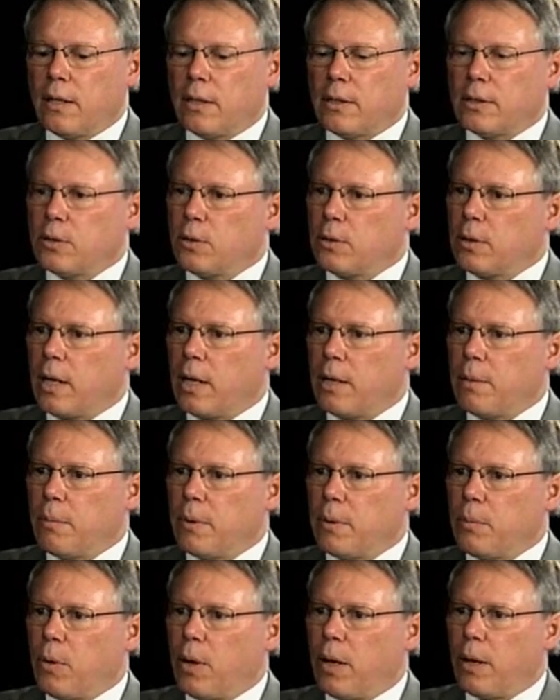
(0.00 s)
Sultan
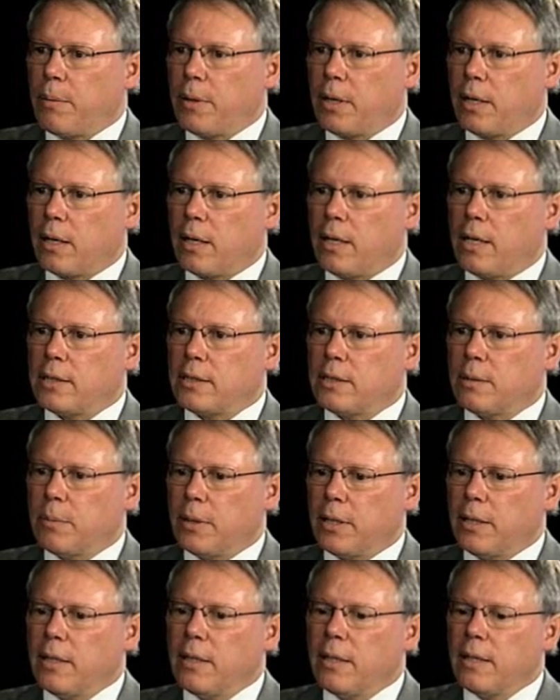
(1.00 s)
bin Mohammed Al
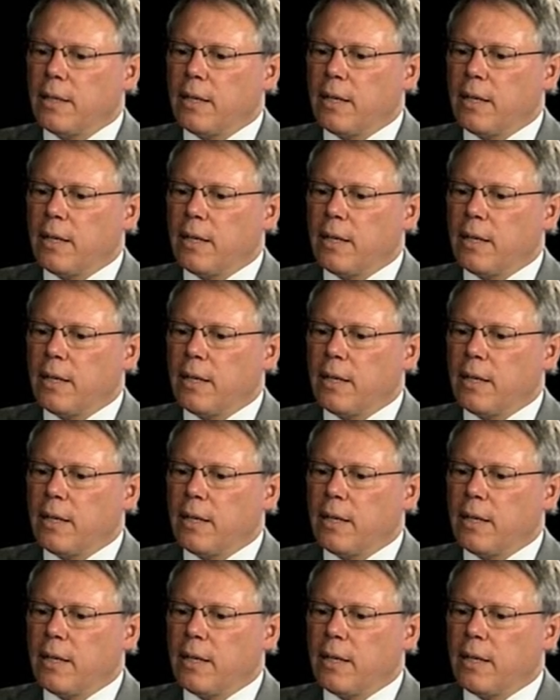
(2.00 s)
Qasimi,